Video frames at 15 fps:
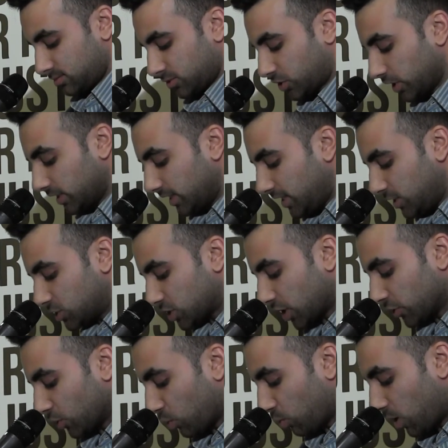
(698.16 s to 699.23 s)
to leech
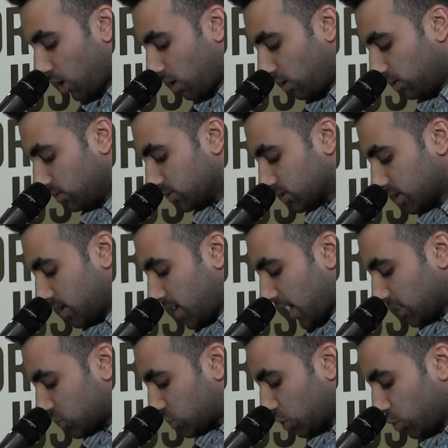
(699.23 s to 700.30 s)
on the walls
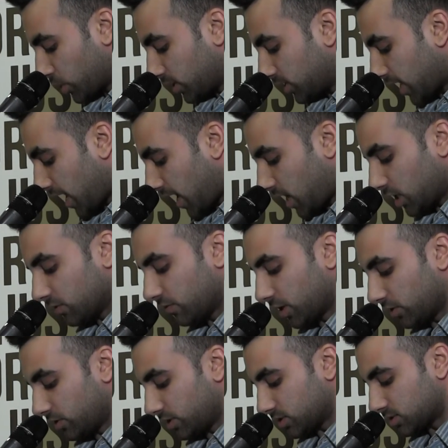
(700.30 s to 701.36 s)
and soak in the hate of
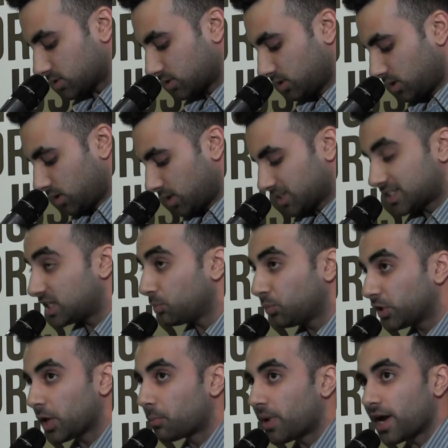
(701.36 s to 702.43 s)
others.
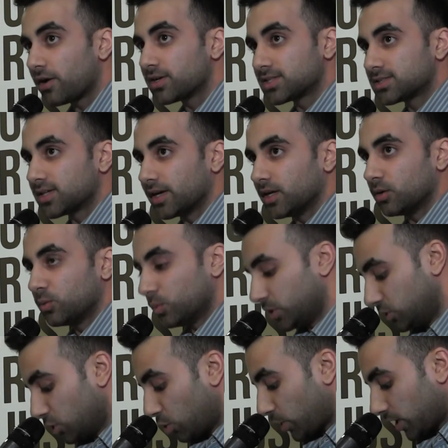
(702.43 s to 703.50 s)
Simply a parasite
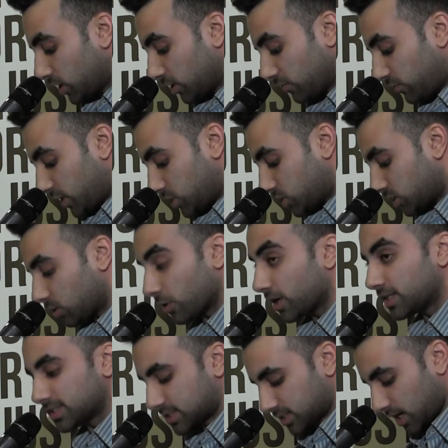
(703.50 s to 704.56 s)
with no inner vision or
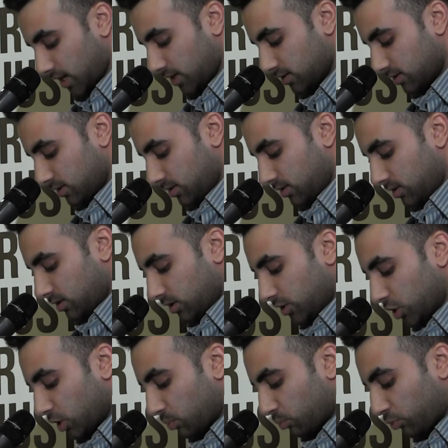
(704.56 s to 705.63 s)
insight.
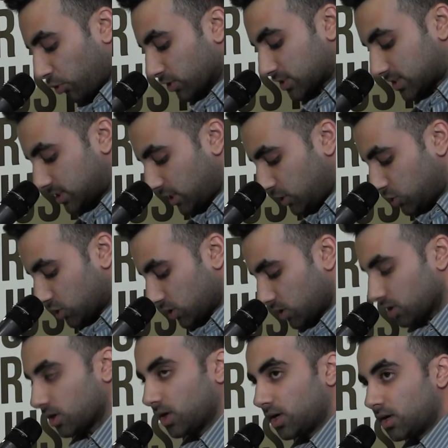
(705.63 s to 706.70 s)
Your
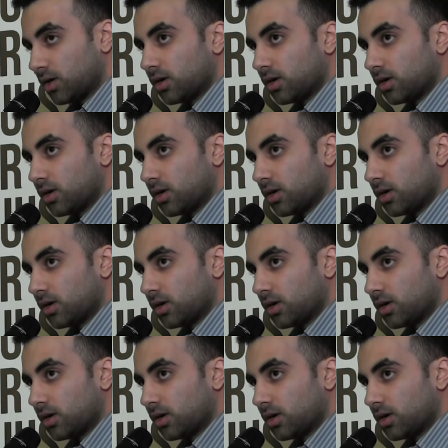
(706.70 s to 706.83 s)
procedure